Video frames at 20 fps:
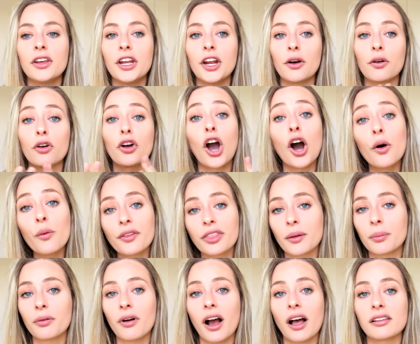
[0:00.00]
you know, go with
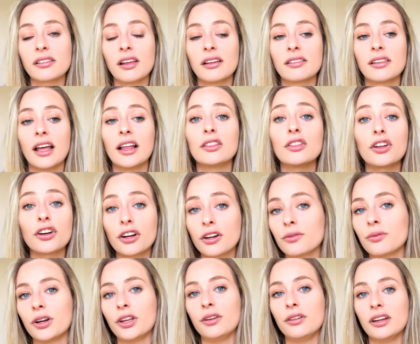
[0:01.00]
the process and
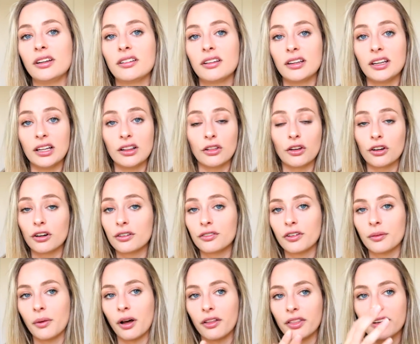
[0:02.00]
learn what you need to learn
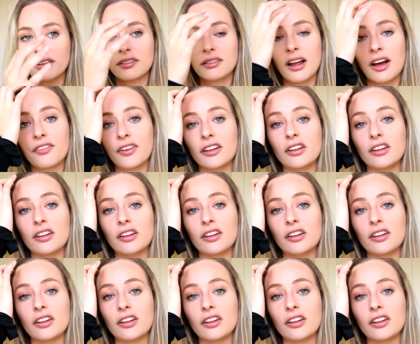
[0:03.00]
from all this stuff,